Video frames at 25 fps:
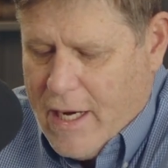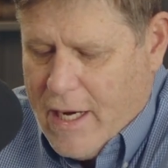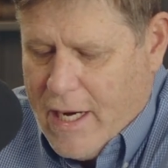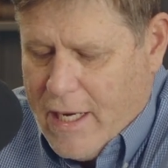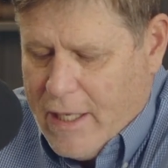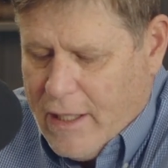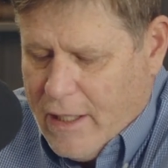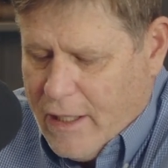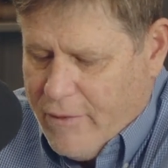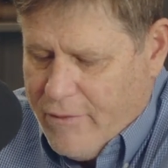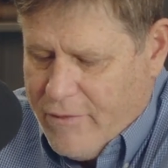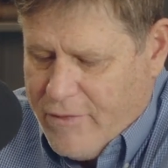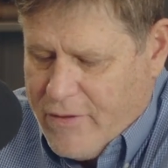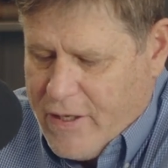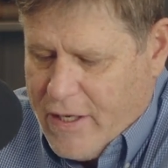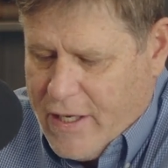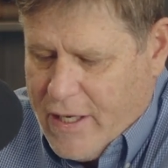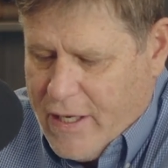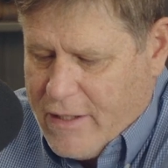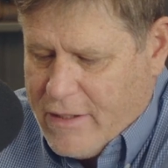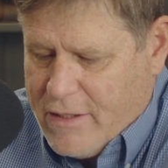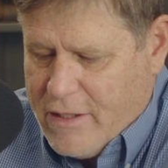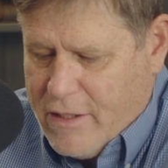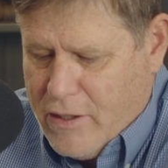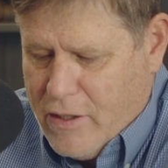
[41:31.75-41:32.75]
I'd love to
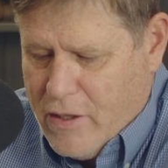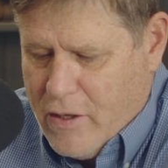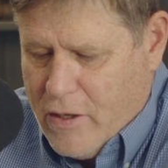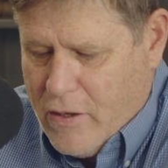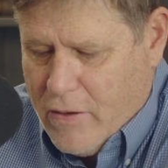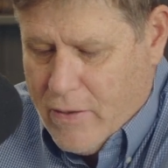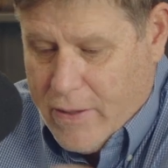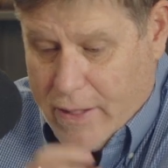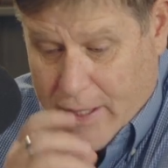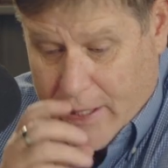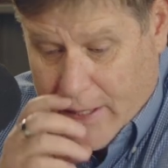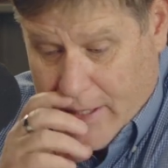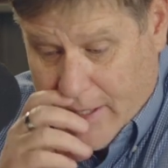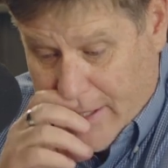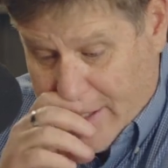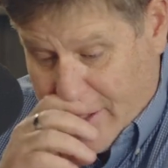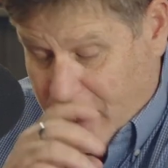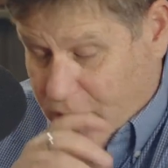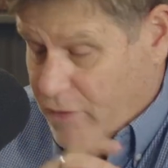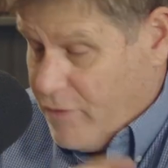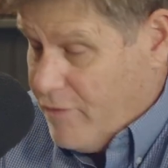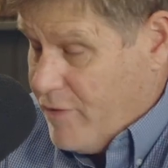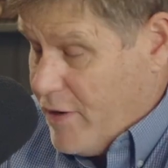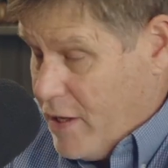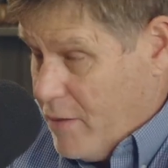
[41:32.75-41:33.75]
get to know, and
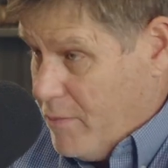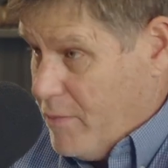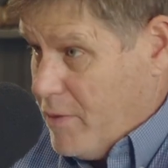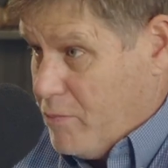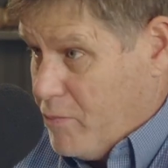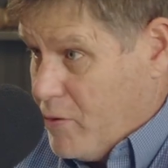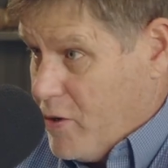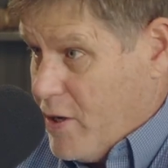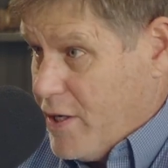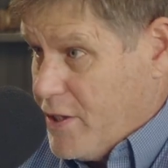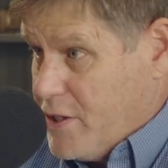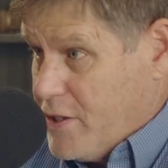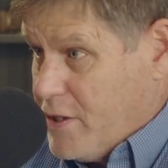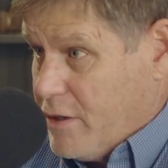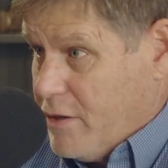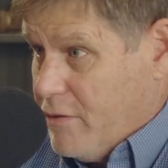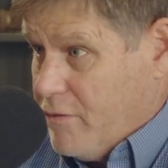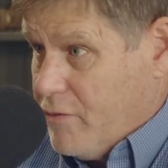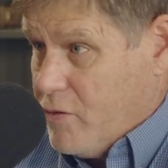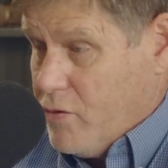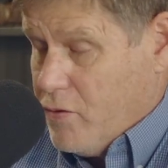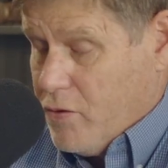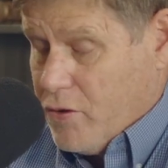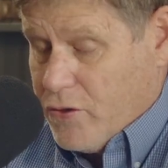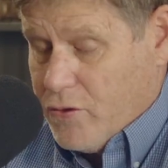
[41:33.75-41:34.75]
your development project,
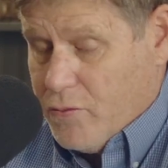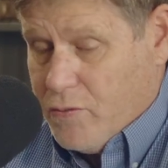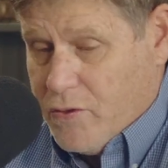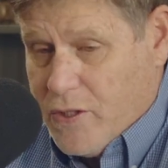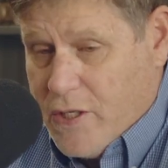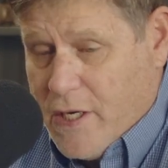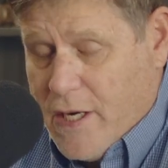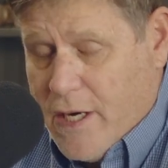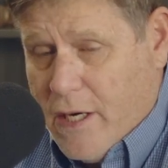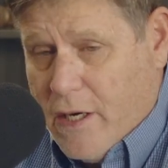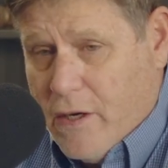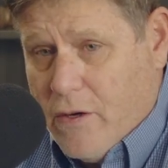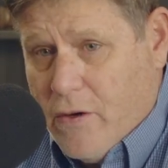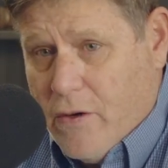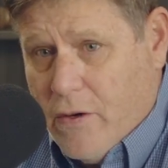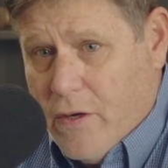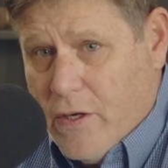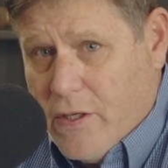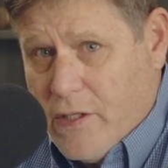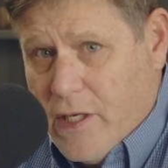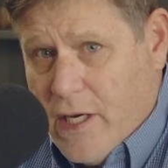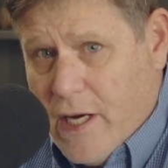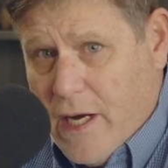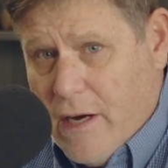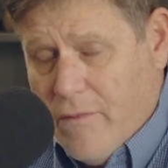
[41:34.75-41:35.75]
of course, which I
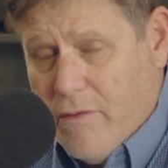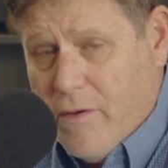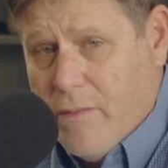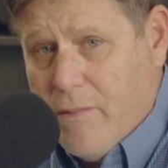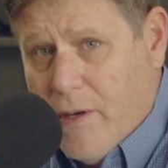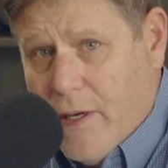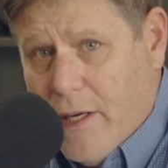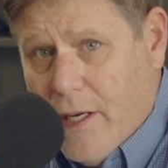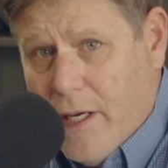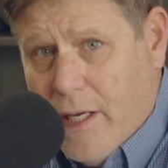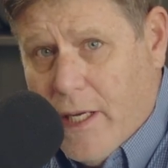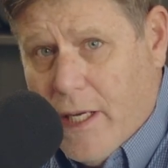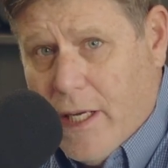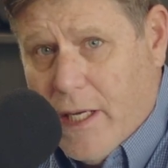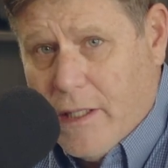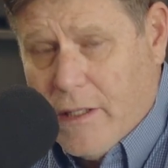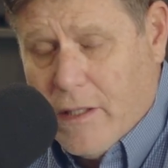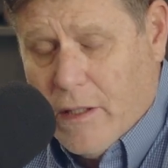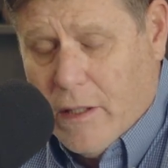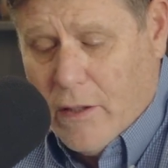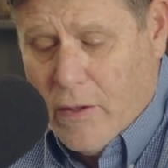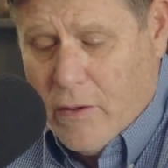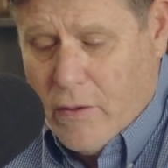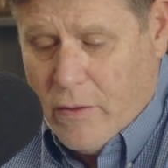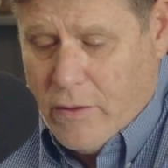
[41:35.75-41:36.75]
encourage everybody to get
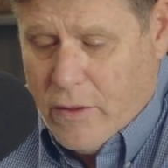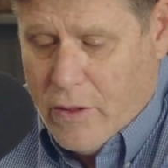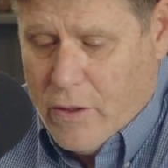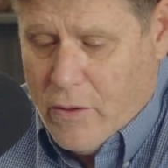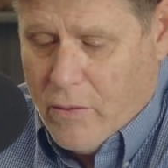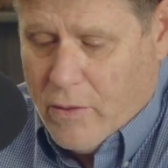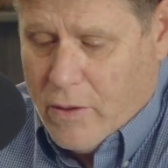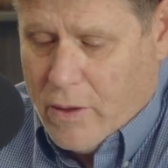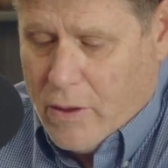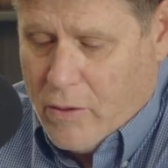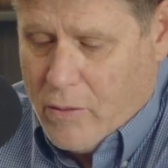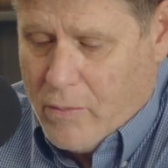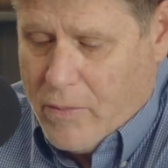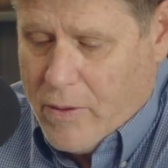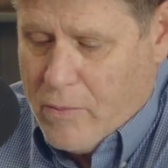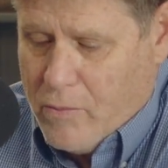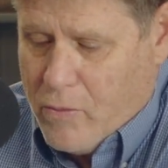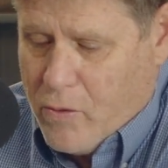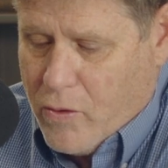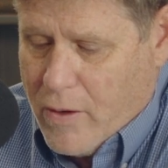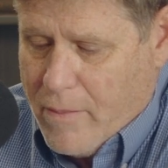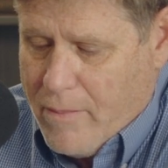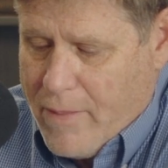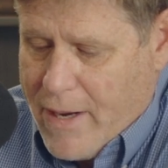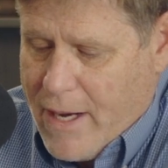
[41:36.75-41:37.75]
to know a little bit
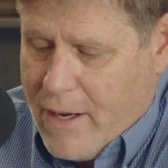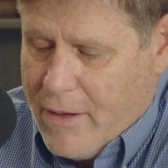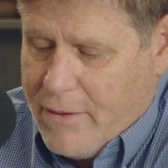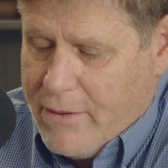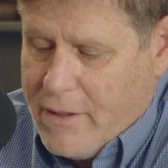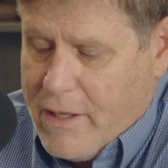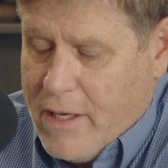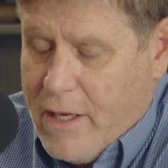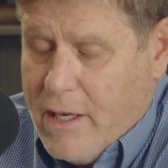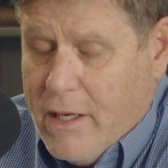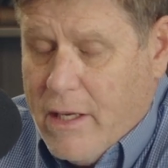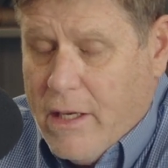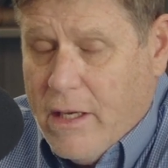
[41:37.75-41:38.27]
more about.